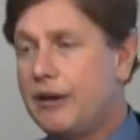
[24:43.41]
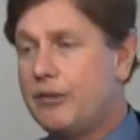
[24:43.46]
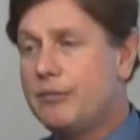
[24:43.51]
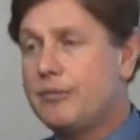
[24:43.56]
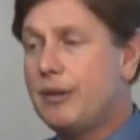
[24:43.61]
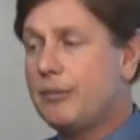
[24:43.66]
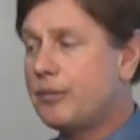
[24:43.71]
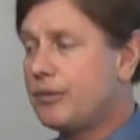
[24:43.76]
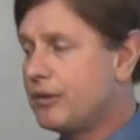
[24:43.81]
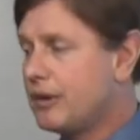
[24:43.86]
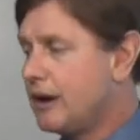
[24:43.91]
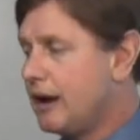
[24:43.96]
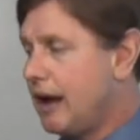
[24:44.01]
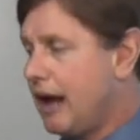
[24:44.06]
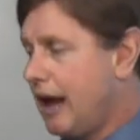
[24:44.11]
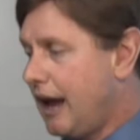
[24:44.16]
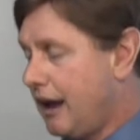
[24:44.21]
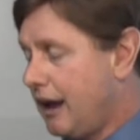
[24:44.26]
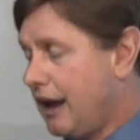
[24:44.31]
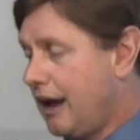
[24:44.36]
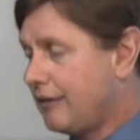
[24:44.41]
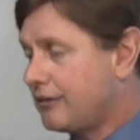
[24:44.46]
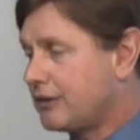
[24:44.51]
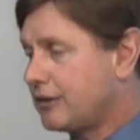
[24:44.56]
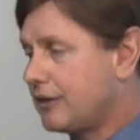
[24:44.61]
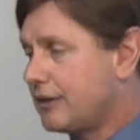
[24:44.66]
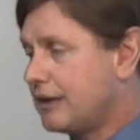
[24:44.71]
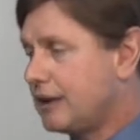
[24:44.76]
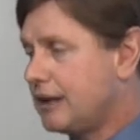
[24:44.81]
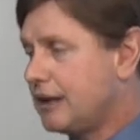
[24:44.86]
I remember
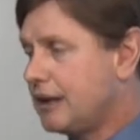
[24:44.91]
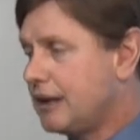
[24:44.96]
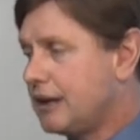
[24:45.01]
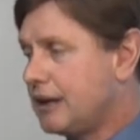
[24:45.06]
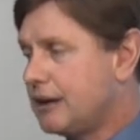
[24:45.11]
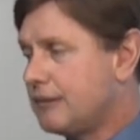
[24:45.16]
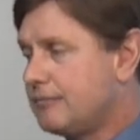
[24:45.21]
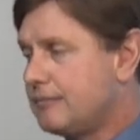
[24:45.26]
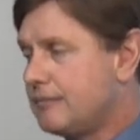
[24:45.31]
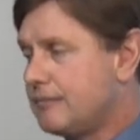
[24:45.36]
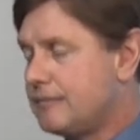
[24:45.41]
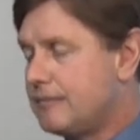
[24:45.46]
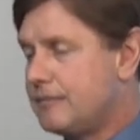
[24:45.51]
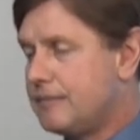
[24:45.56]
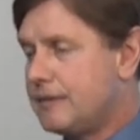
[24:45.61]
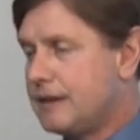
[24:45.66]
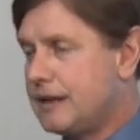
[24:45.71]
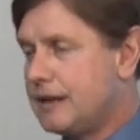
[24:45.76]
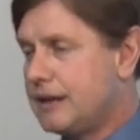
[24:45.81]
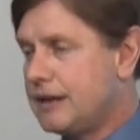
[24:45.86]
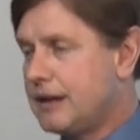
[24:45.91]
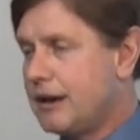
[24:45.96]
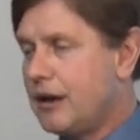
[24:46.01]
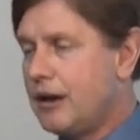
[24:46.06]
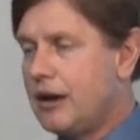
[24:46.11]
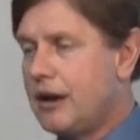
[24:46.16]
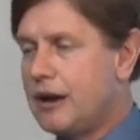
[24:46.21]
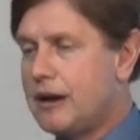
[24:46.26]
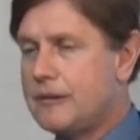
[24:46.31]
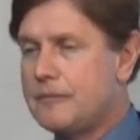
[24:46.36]
after the uh, the
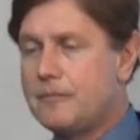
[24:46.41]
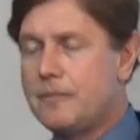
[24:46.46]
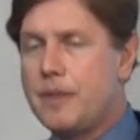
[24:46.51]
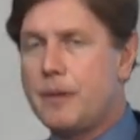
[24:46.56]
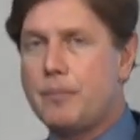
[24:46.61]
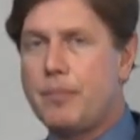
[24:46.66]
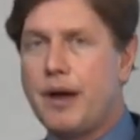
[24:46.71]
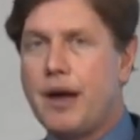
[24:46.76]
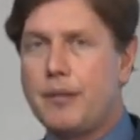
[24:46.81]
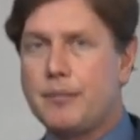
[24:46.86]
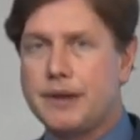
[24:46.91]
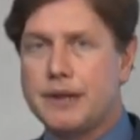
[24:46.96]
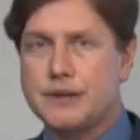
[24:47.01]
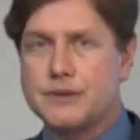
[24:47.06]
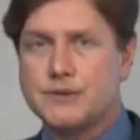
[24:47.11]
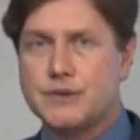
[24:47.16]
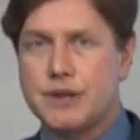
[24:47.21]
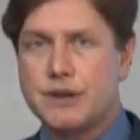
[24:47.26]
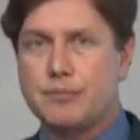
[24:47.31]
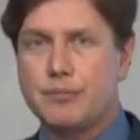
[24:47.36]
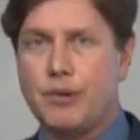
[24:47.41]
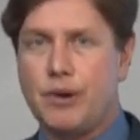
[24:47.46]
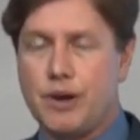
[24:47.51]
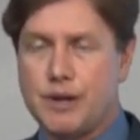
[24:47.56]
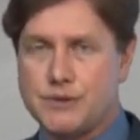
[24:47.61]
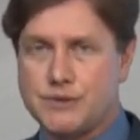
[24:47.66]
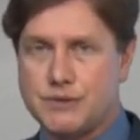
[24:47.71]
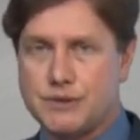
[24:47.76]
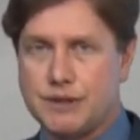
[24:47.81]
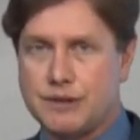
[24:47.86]
uh, the bombings in
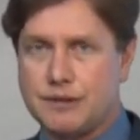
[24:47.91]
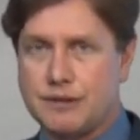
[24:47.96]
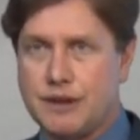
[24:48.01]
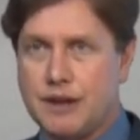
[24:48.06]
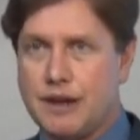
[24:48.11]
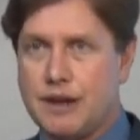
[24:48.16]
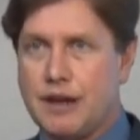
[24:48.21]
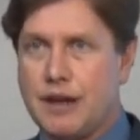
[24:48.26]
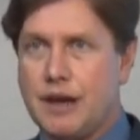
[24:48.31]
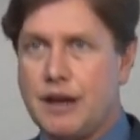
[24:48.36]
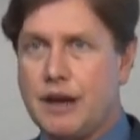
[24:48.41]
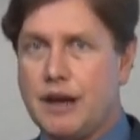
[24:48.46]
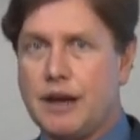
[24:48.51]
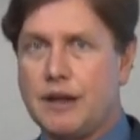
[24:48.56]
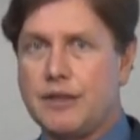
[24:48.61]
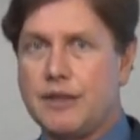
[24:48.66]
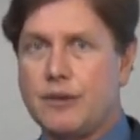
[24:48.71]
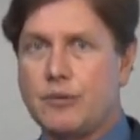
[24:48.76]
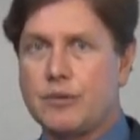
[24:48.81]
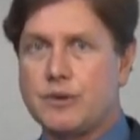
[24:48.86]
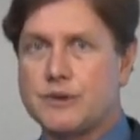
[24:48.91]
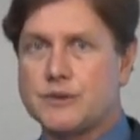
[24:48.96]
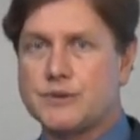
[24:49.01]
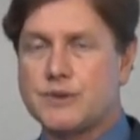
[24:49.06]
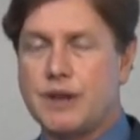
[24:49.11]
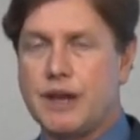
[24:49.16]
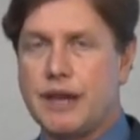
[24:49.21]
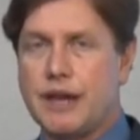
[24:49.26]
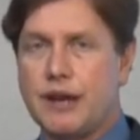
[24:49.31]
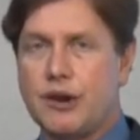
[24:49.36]
Boston, uh, there
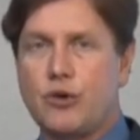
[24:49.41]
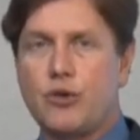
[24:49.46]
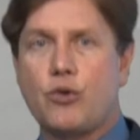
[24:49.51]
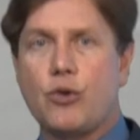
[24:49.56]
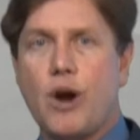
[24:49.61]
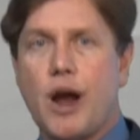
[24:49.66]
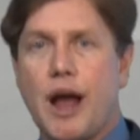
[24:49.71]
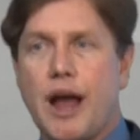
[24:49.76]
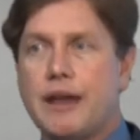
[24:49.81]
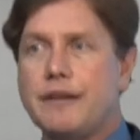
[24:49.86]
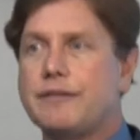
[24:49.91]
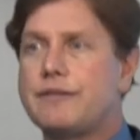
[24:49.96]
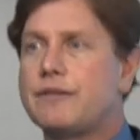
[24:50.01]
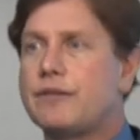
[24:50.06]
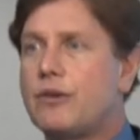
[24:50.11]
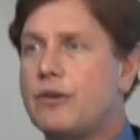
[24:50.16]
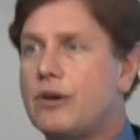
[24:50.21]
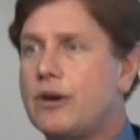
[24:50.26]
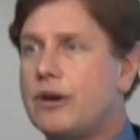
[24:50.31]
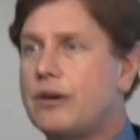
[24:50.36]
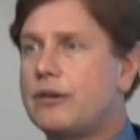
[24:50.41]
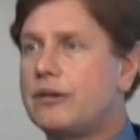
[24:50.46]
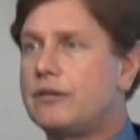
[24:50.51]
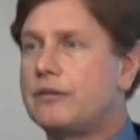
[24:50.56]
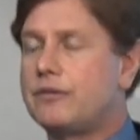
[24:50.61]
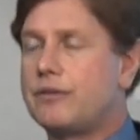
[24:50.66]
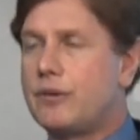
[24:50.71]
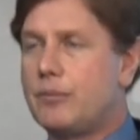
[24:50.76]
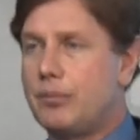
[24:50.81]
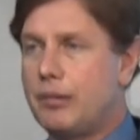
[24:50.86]
was a cry
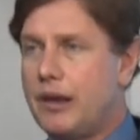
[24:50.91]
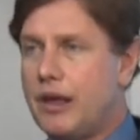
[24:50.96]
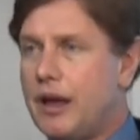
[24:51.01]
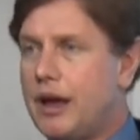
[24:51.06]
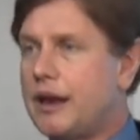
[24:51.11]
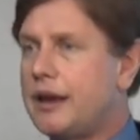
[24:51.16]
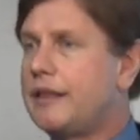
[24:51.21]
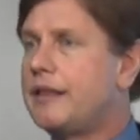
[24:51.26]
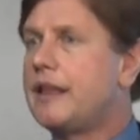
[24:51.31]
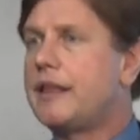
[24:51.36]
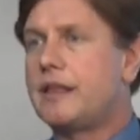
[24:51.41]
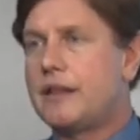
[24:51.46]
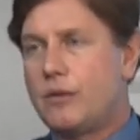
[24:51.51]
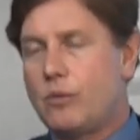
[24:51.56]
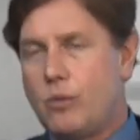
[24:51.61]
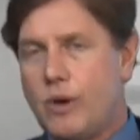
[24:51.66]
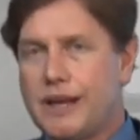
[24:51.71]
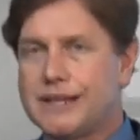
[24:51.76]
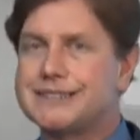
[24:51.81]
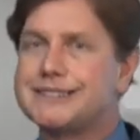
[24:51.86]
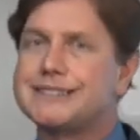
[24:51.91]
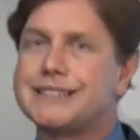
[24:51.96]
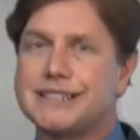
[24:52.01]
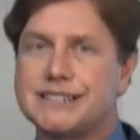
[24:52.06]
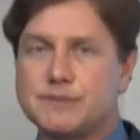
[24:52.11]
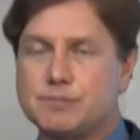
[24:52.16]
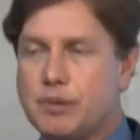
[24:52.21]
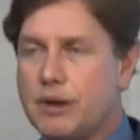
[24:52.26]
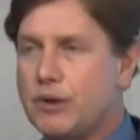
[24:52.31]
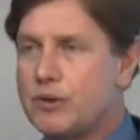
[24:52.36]
for for blood, and then the West
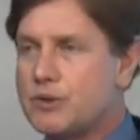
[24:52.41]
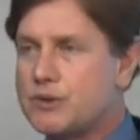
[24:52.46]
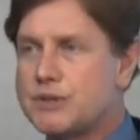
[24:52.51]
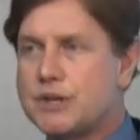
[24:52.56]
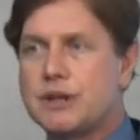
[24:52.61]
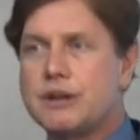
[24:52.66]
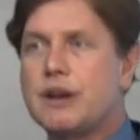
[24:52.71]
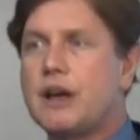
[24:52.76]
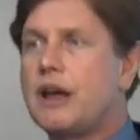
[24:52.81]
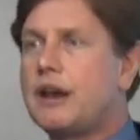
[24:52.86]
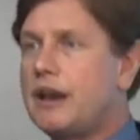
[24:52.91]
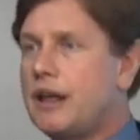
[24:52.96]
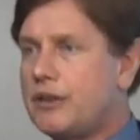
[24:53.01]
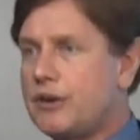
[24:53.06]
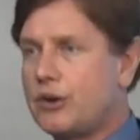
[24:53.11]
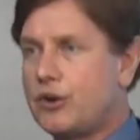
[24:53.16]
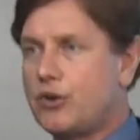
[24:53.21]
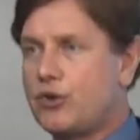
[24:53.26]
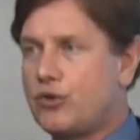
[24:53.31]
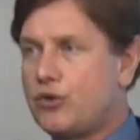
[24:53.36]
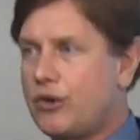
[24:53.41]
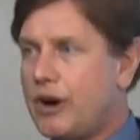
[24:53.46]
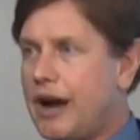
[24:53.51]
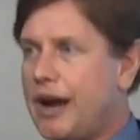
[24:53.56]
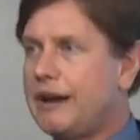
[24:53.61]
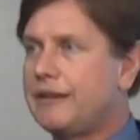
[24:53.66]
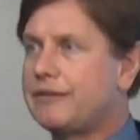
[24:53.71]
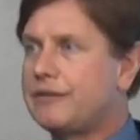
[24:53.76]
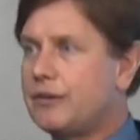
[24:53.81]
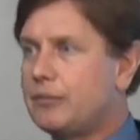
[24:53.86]
explosion, another
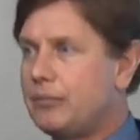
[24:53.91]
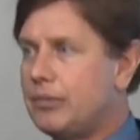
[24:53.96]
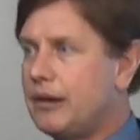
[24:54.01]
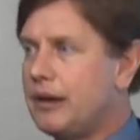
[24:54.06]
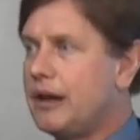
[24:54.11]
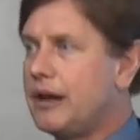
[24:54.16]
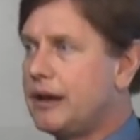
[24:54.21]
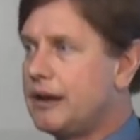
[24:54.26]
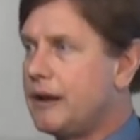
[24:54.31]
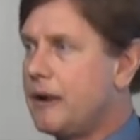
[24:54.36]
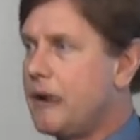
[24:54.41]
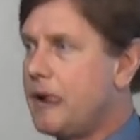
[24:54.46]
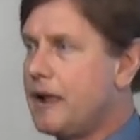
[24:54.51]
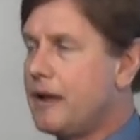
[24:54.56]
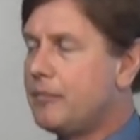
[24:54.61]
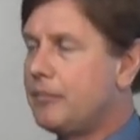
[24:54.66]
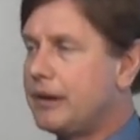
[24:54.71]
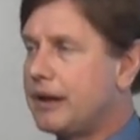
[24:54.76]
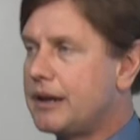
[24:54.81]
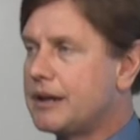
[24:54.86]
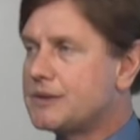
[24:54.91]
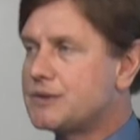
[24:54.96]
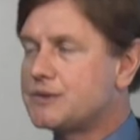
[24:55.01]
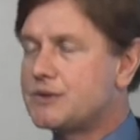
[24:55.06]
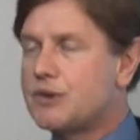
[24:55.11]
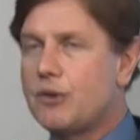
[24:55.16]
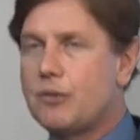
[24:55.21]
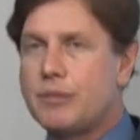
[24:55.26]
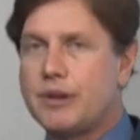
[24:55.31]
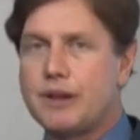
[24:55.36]
cry for blood because
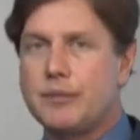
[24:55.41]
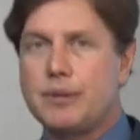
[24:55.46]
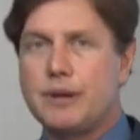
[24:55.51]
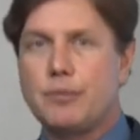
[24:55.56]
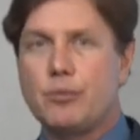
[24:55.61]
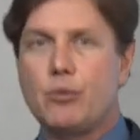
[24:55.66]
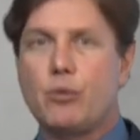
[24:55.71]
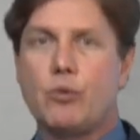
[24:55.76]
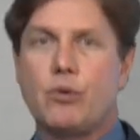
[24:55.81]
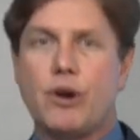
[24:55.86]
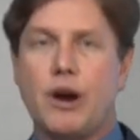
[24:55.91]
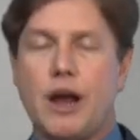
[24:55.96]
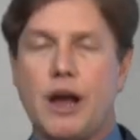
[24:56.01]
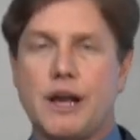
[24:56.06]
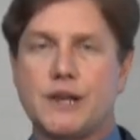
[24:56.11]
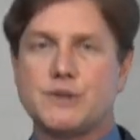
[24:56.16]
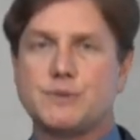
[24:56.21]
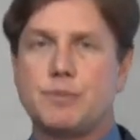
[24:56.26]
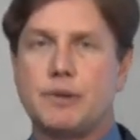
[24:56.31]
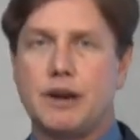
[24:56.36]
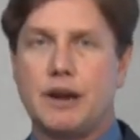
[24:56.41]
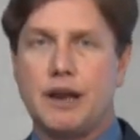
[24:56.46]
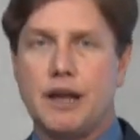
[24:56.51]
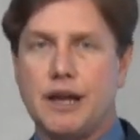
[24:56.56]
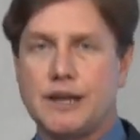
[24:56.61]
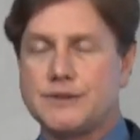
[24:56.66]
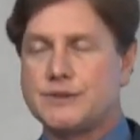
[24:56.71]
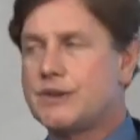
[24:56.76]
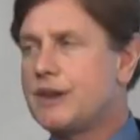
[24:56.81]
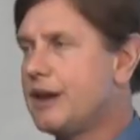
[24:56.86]
so many people were
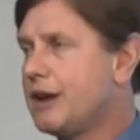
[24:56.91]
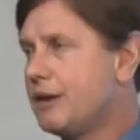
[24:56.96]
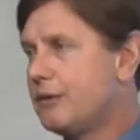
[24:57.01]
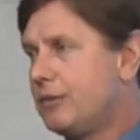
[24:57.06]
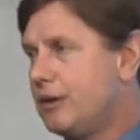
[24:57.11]
hospitalized.